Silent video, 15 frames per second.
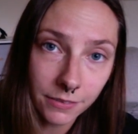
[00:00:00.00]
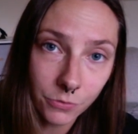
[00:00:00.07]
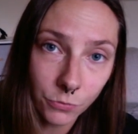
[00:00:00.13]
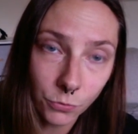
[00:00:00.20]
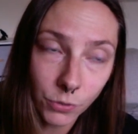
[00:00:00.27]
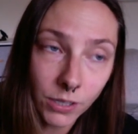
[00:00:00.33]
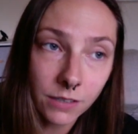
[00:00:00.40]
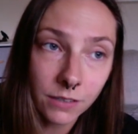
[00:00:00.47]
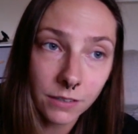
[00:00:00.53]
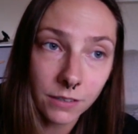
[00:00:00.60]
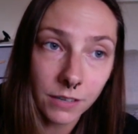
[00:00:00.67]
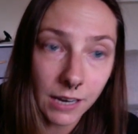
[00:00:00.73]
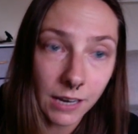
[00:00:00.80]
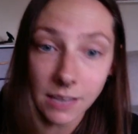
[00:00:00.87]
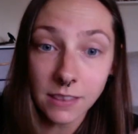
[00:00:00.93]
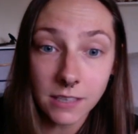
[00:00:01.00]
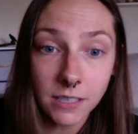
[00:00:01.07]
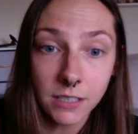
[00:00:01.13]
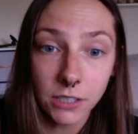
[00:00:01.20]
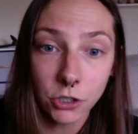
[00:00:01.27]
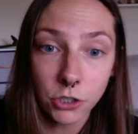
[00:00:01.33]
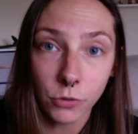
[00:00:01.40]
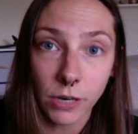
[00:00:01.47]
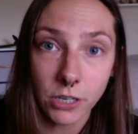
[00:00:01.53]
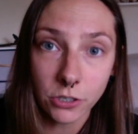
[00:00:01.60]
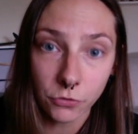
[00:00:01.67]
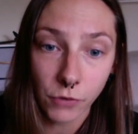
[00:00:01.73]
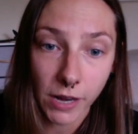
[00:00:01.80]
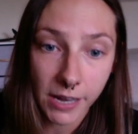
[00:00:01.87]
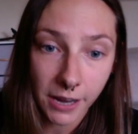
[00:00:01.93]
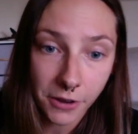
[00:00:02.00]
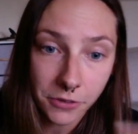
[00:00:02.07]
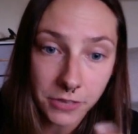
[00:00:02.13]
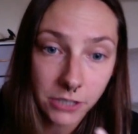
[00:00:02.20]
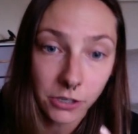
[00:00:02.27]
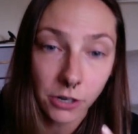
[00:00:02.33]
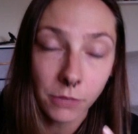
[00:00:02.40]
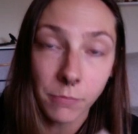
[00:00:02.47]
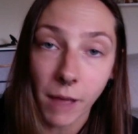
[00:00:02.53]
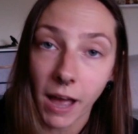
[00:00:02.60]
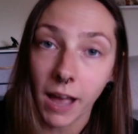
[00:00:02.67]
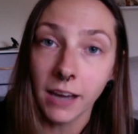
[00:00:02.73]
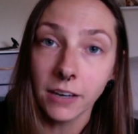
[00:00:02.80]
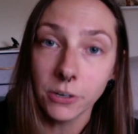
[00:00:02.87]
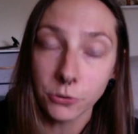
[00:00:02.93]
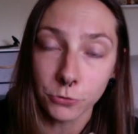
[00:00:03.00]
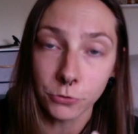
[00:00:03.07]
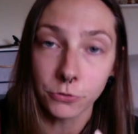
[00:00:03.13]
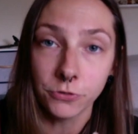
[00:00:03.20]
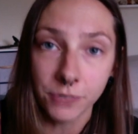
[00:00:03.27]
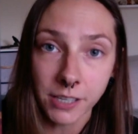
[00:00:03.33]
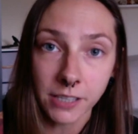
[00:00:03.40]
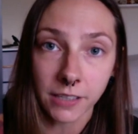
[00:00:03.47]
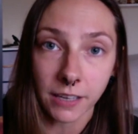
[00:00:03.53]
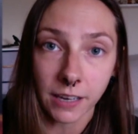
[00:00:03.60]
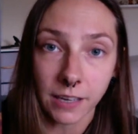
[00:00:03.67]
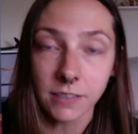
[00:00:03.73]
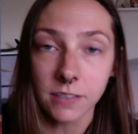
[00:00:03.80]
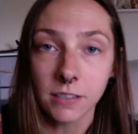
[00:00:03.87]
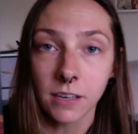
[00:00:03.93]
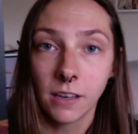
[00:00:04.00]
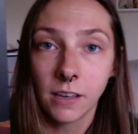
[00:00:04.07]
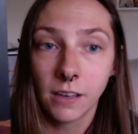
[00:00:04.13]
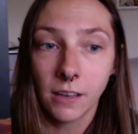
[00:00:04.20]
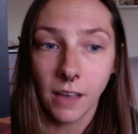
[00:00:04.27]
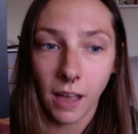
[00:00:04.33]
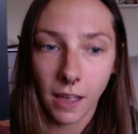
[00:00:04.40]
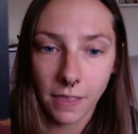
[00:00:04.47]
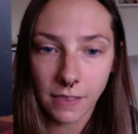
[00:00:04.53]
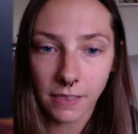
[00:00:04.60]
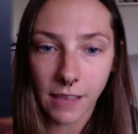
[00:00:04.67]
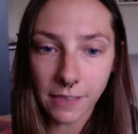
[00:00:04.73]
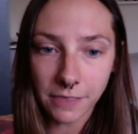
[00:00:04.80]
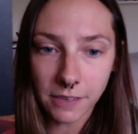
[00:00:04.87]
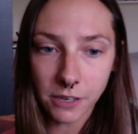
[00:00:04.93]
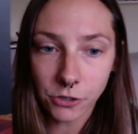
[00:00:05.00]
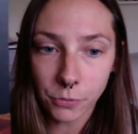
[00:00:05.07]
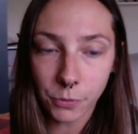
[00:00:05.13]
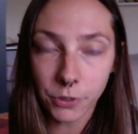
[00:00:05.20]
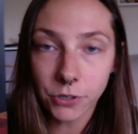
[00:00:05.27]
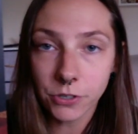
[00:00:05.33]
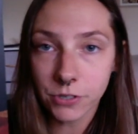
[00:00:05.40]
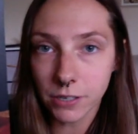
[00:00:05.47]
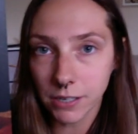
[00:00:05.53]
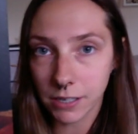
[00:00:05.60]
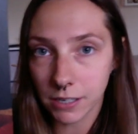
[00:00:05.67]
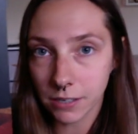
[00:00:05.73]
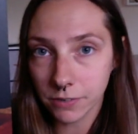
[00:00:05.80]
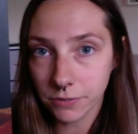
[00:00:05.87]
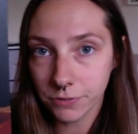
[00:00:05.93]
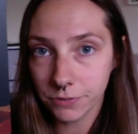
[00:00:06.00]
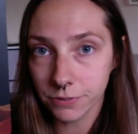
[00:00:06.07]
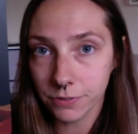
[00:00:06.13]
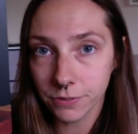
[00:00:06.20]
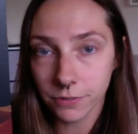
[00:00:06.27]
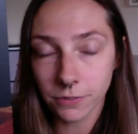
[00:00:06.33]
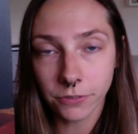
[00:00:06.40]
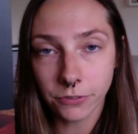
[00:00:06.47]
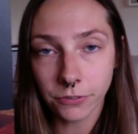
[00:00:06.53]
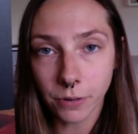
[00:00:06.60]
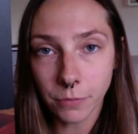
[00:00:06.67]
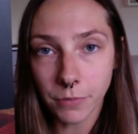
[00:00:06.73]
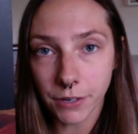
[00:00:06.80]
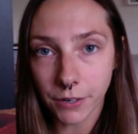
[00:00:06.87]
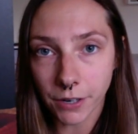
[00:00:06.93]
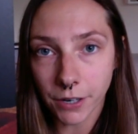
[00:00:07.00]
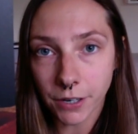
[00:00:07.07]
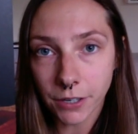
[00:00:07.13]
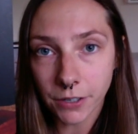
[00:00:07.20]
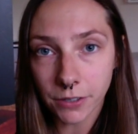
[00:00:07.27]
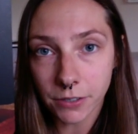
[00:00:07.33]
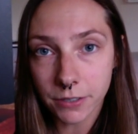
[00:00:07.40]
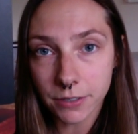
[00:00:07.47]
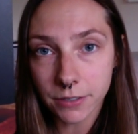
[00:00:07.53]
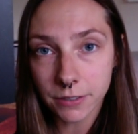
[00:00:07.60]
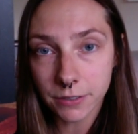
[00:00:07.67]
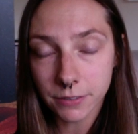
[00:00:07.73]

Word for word: When in this situation right now, these are my true feelings. And then let the other person give from their heart.